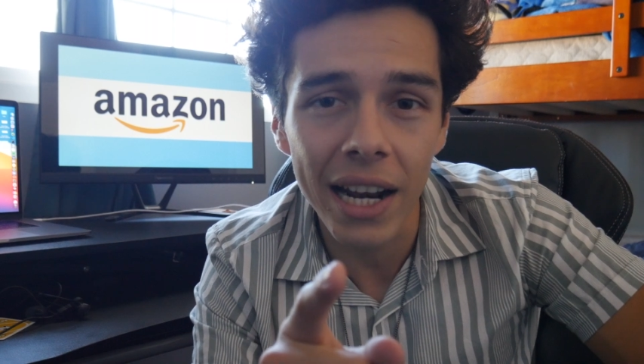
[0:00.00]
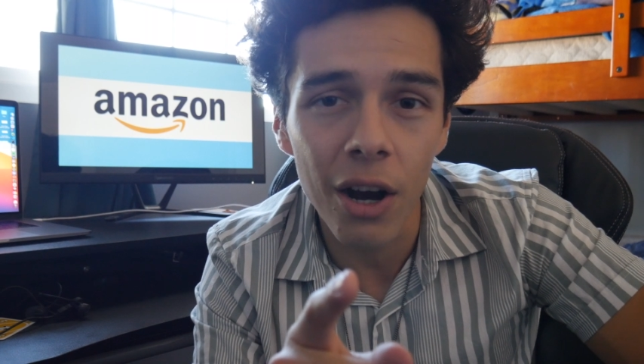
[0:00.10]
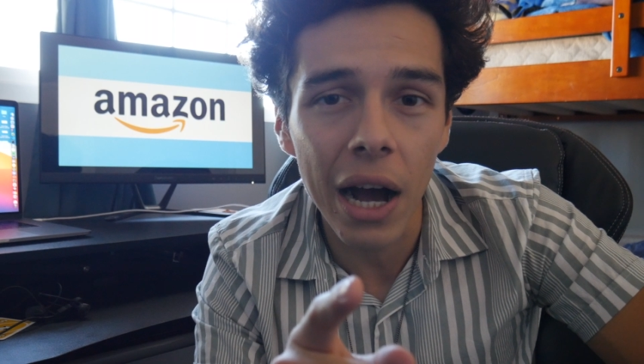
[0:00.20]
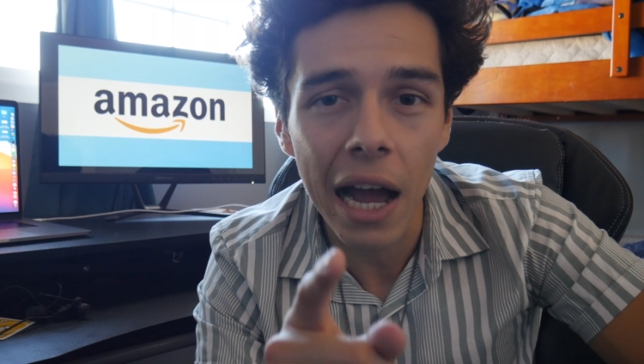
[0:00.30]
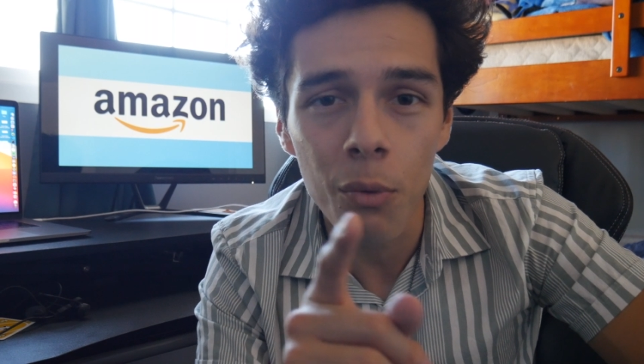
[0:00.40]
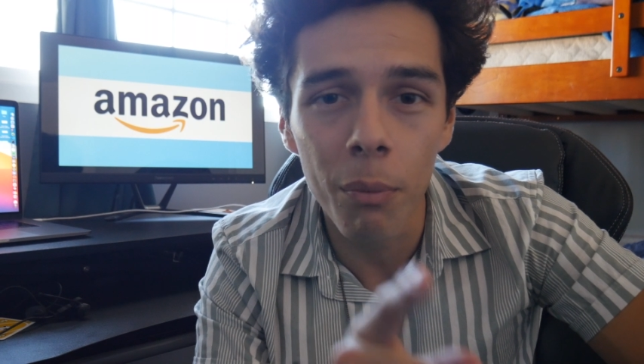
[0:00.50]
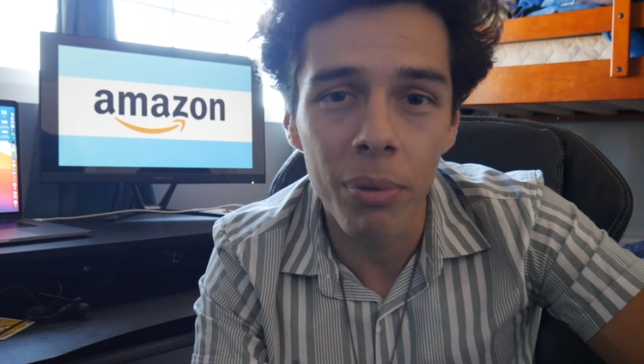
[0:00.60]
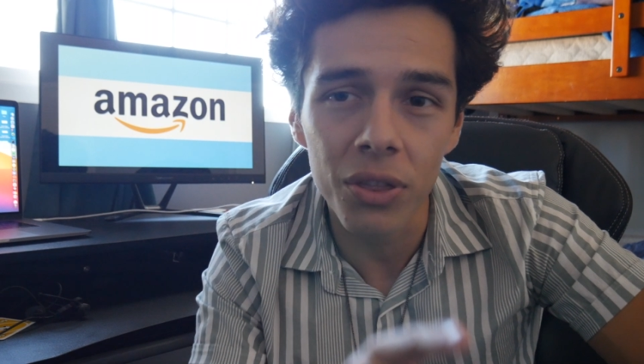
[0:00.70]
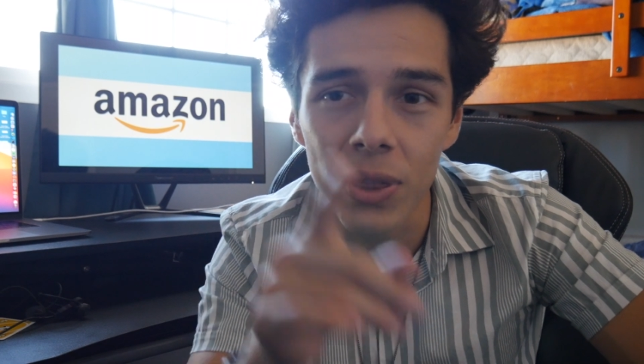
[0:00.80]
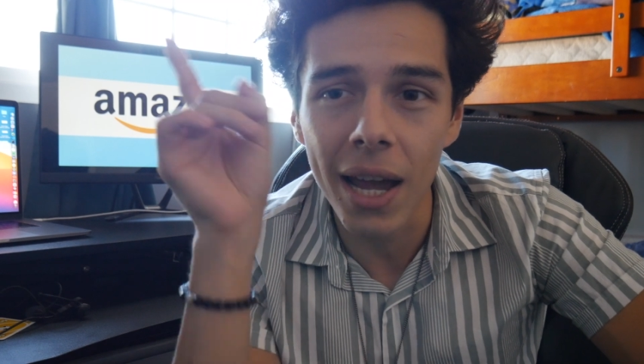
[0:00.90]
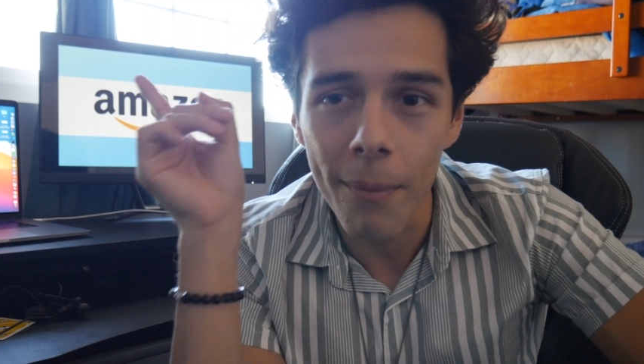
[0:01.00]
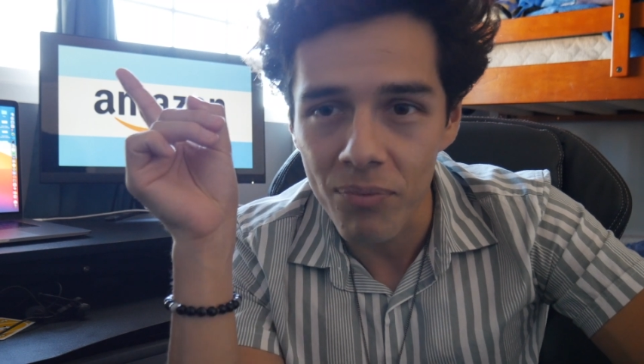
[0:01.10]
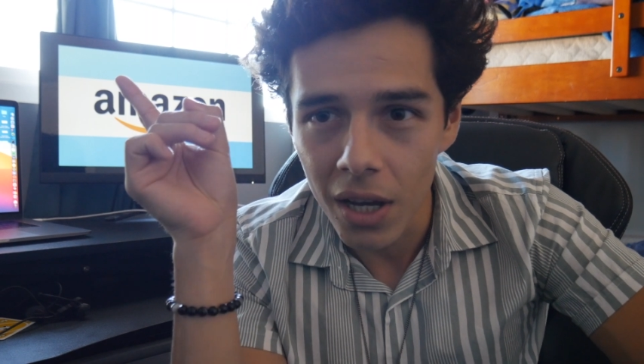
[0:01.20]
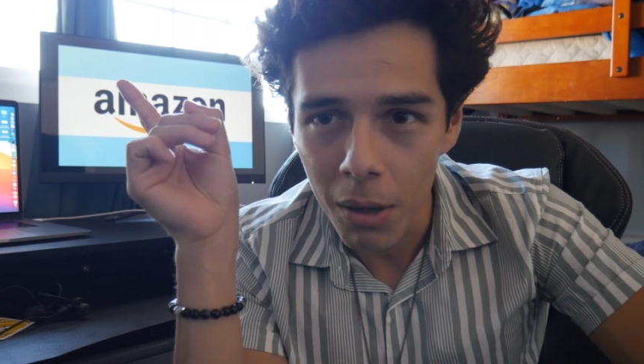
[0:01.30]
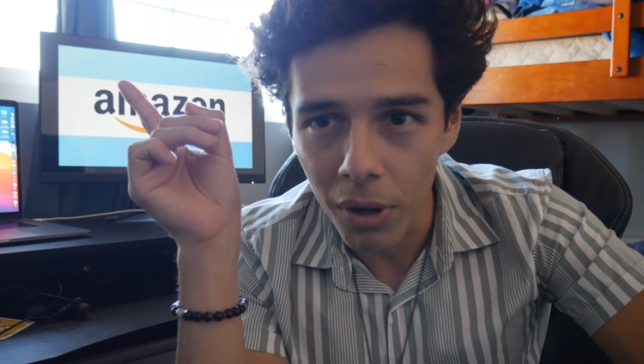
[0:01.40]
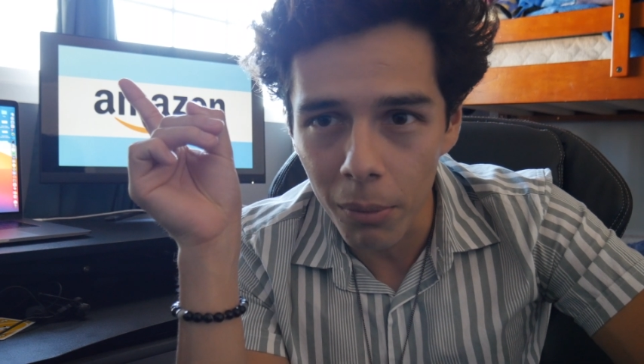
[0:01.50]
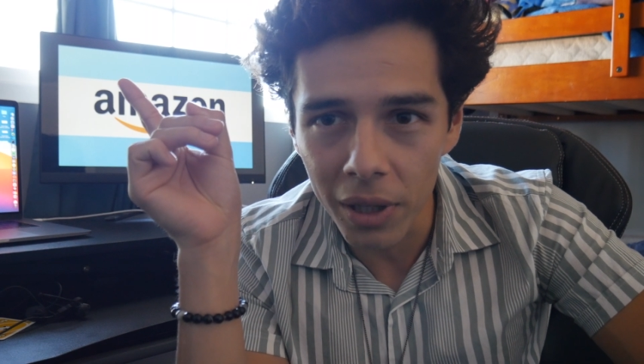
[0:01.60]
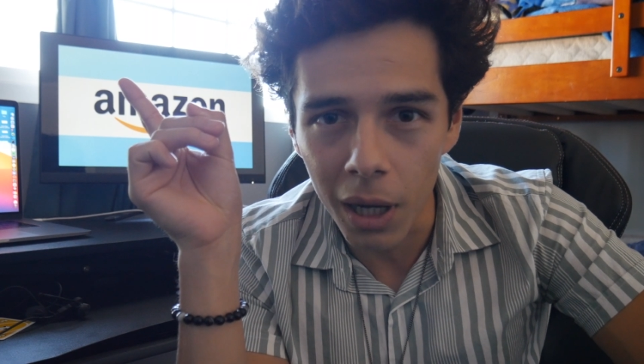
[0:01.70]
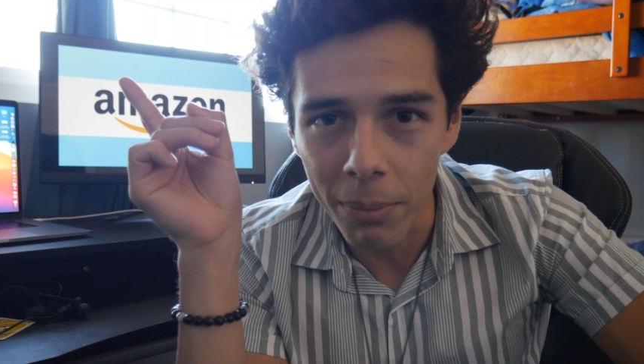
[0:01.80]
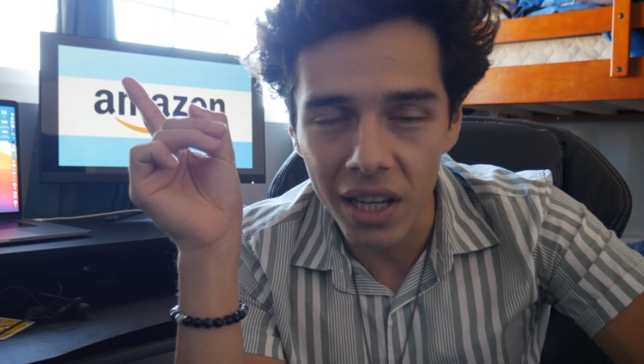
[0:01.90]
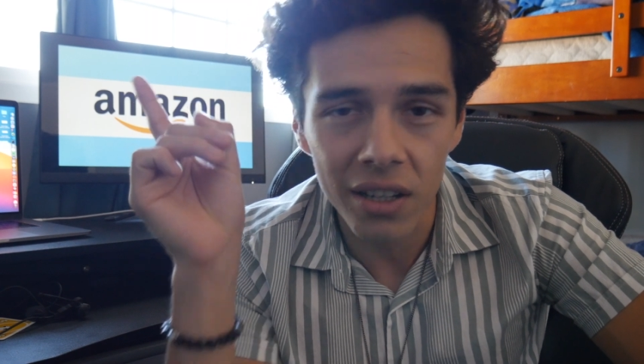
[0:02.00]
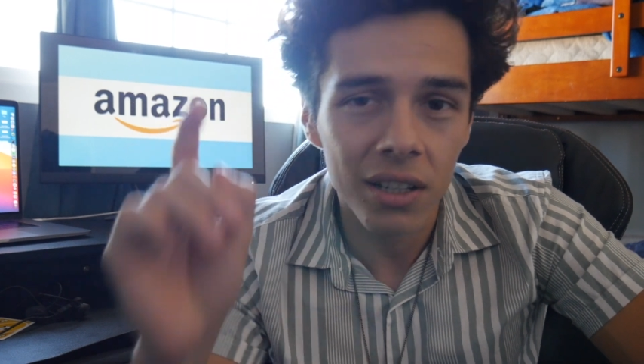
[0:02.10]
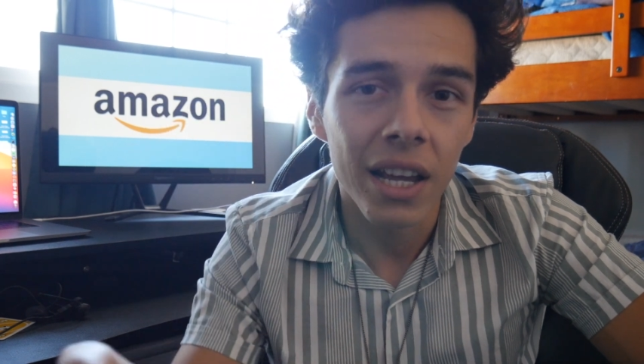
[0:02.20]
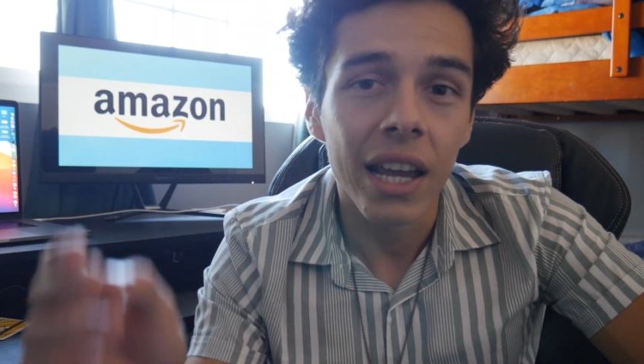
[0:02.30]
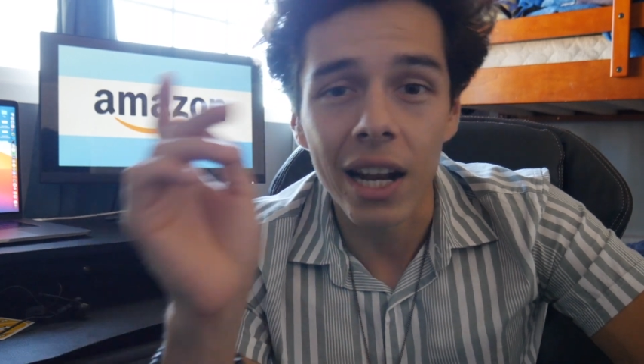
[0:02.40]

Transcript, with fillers: out, I will put that probably up here,